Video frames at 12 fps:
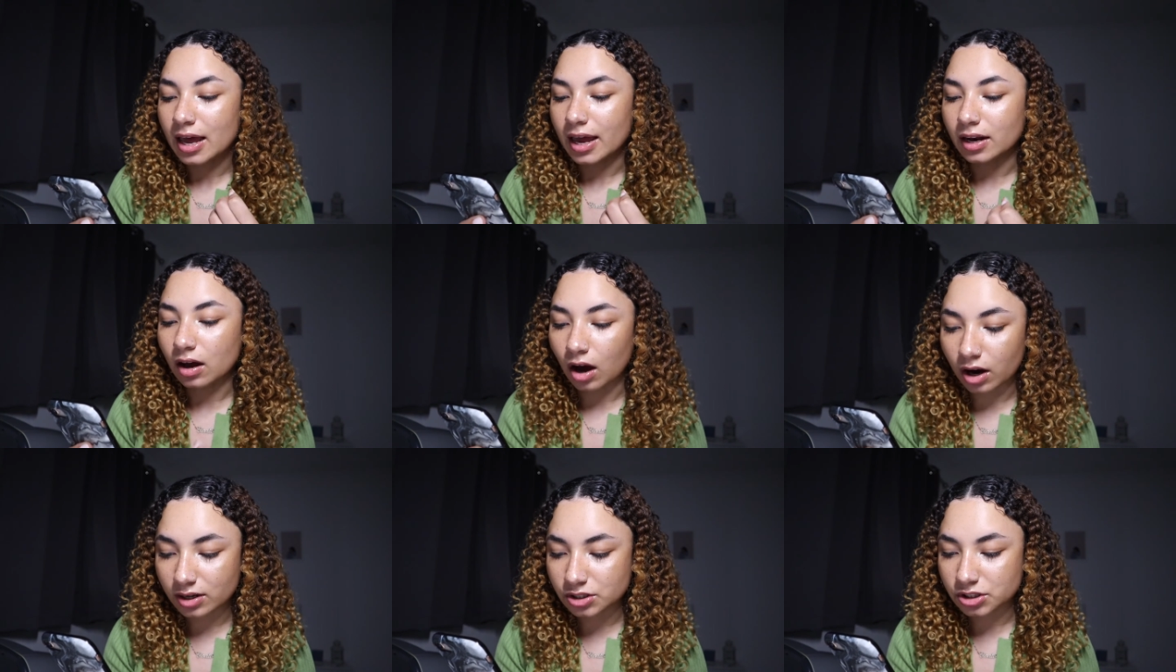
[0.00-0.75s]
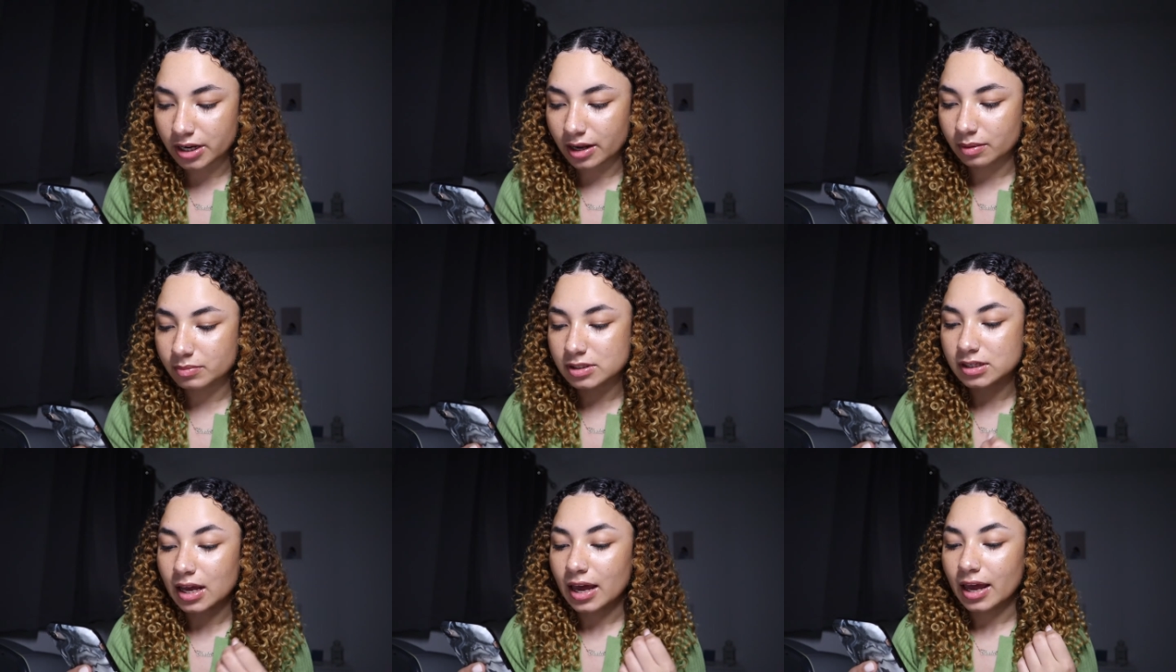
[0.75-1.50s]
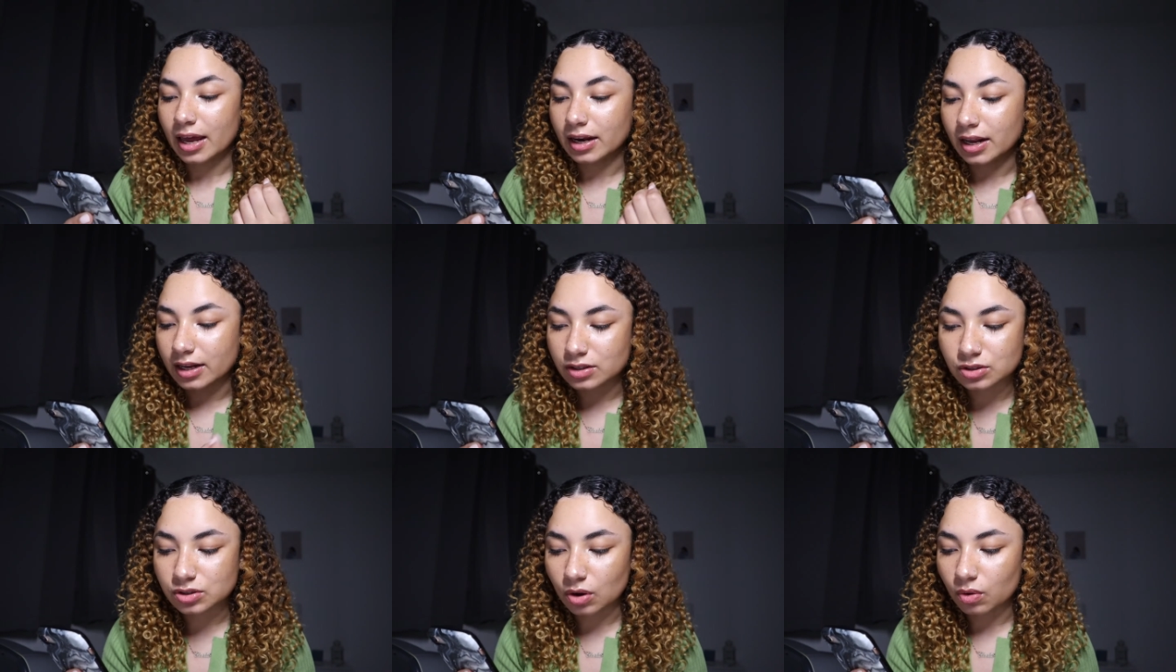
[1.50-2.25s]
in hardships, in
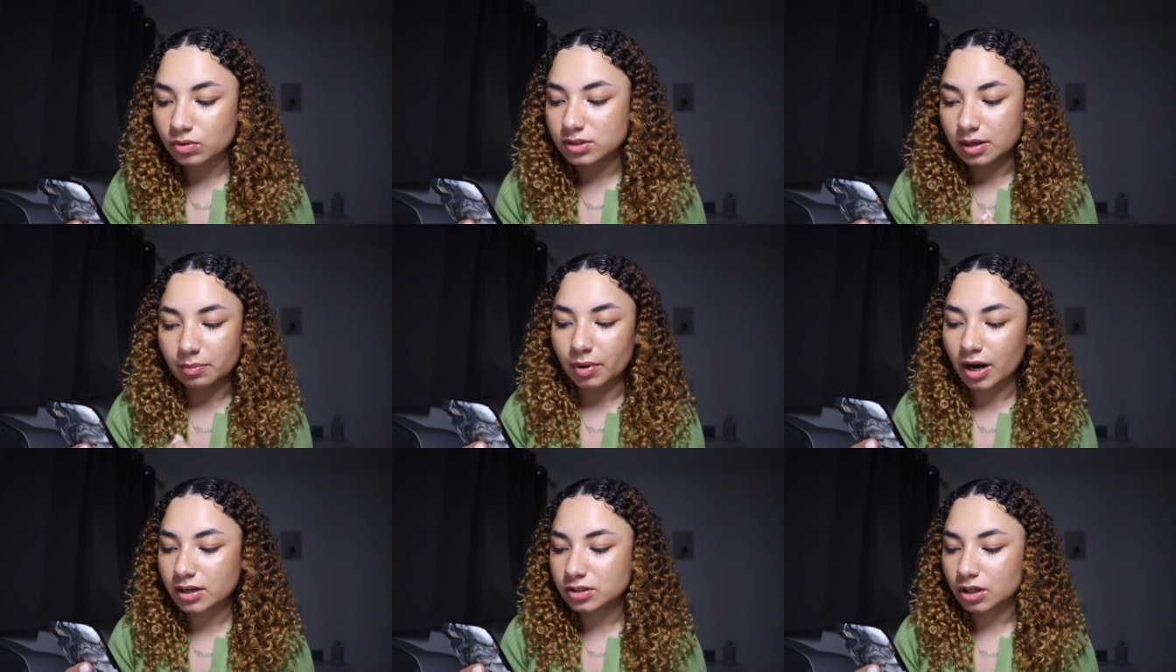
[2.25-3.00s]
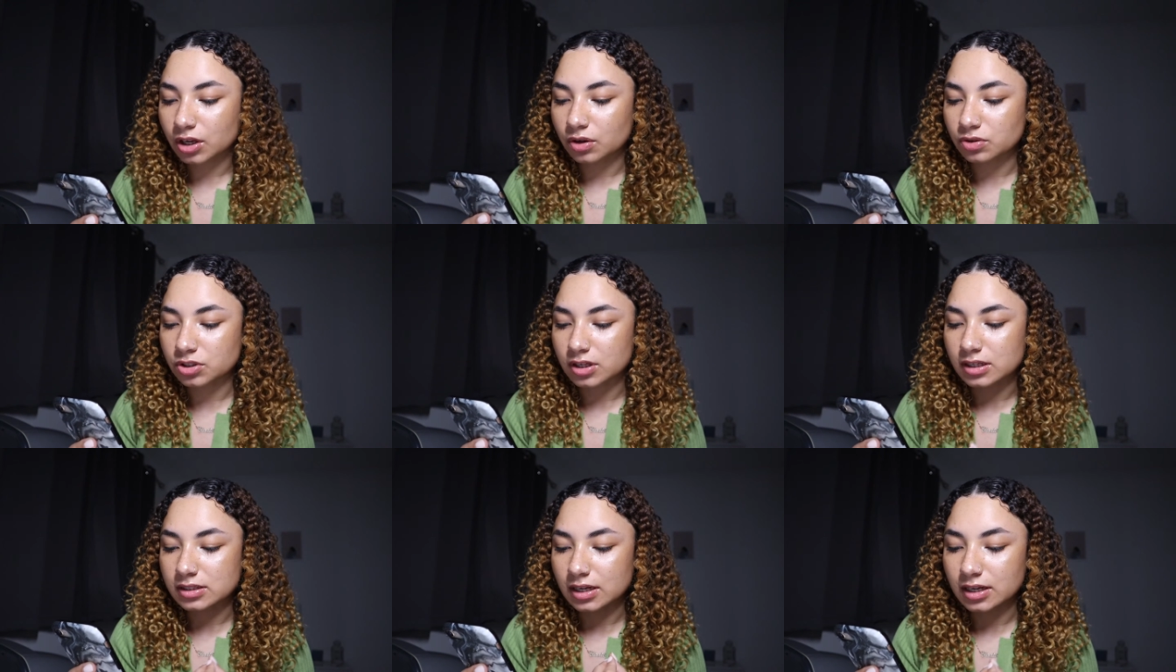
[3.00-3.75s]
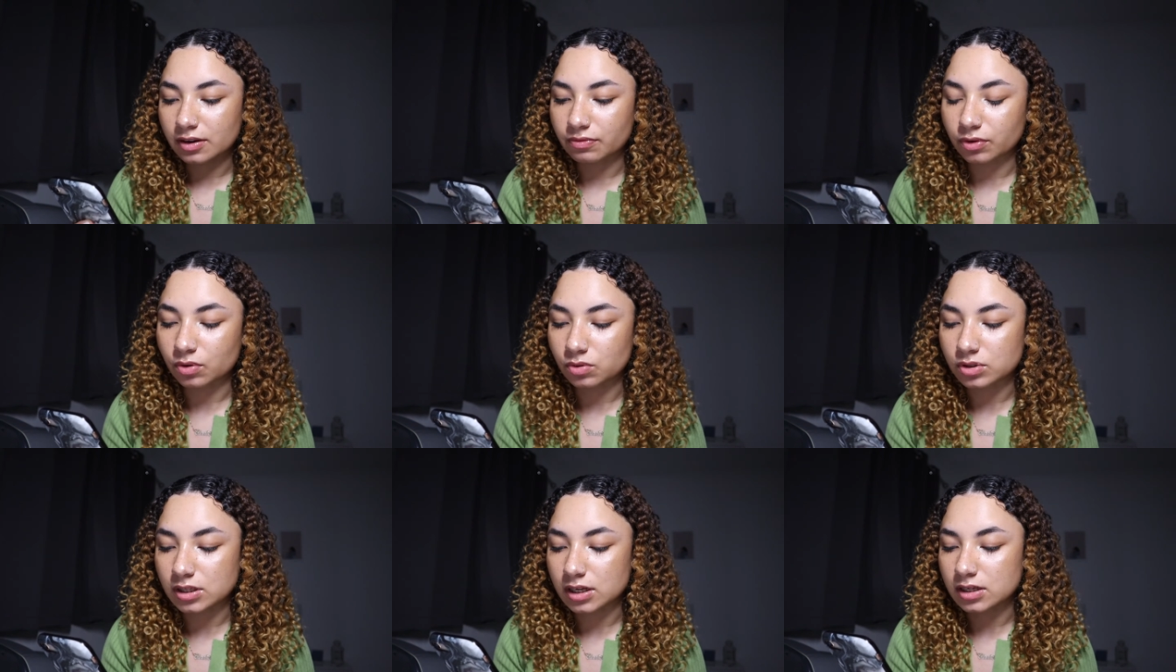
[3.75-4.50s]
insults, in persecutions, in
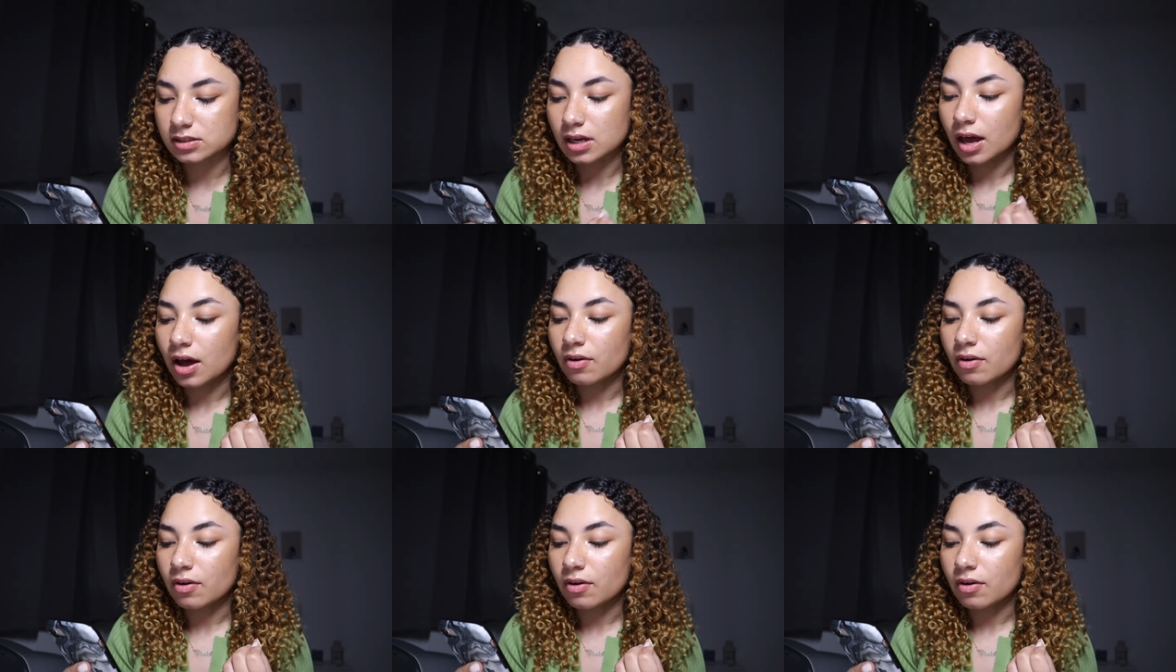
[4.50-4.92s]
difficulties